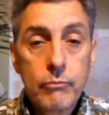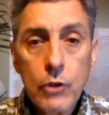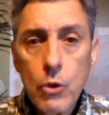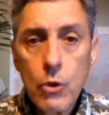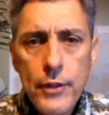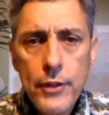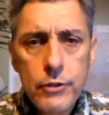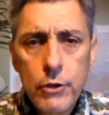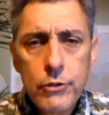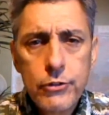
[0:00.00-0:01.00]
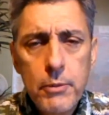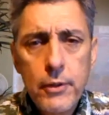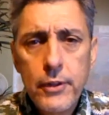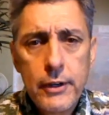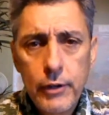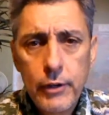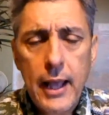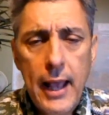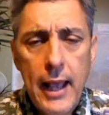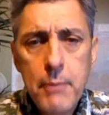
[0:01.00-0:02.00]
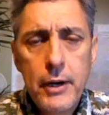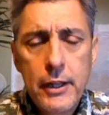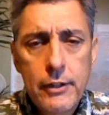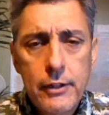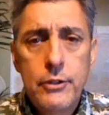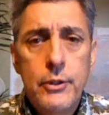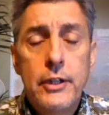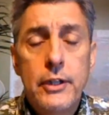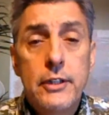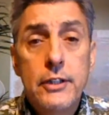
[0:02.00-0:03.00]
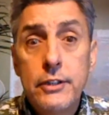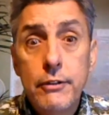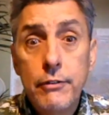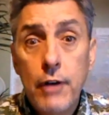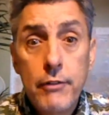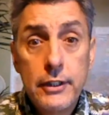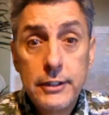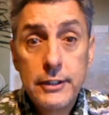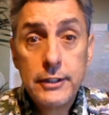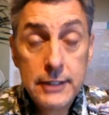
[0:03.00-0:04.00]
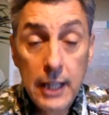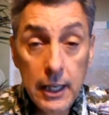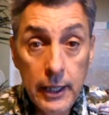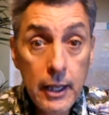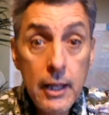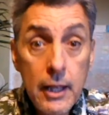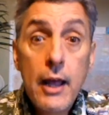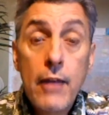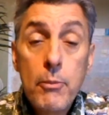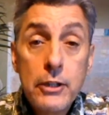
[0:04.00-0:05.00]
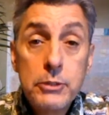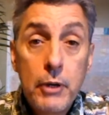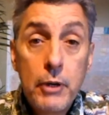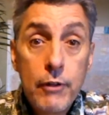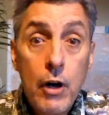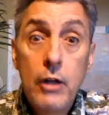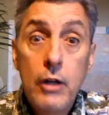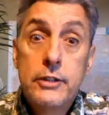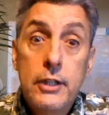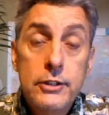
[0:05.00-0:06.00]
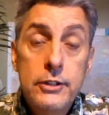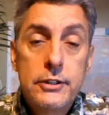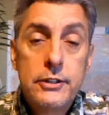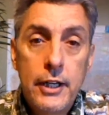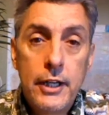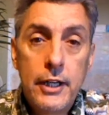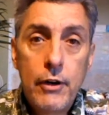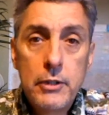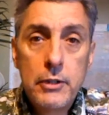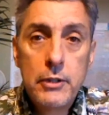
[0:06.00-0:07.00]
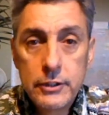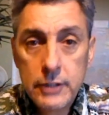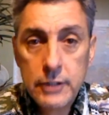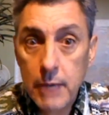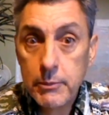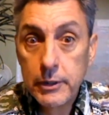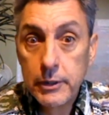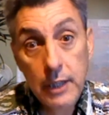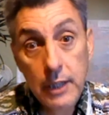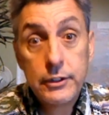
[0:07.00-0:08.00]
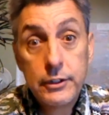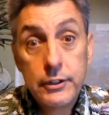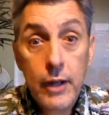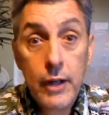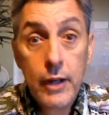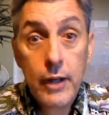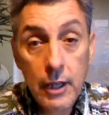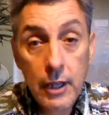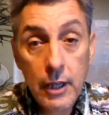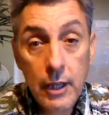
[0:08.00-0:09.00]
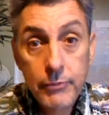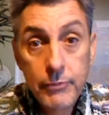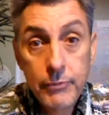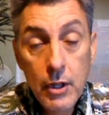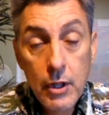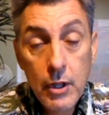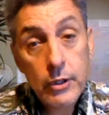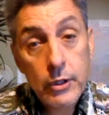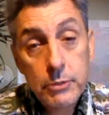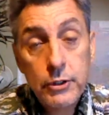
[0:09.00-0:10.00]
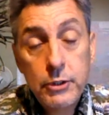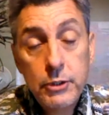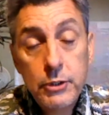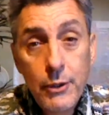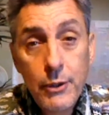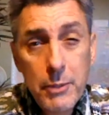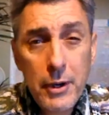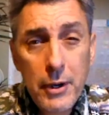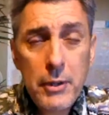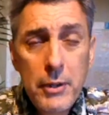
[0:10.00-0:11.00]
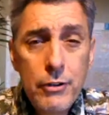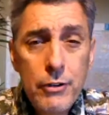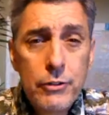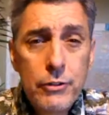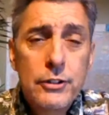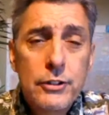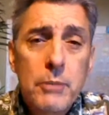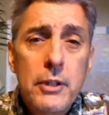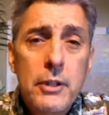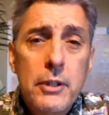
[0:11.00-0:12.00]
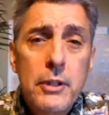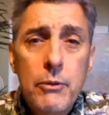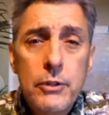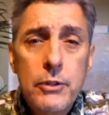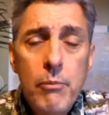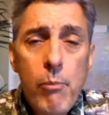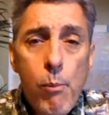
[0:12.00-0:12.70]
One that's so simple that really anybody can do it. It doesn't involve any selling. And the best part of all, it doesn't take very much of your time because obviously you don't have a lot. So I don't suppose you might know anybody to be interested in something like that, would you?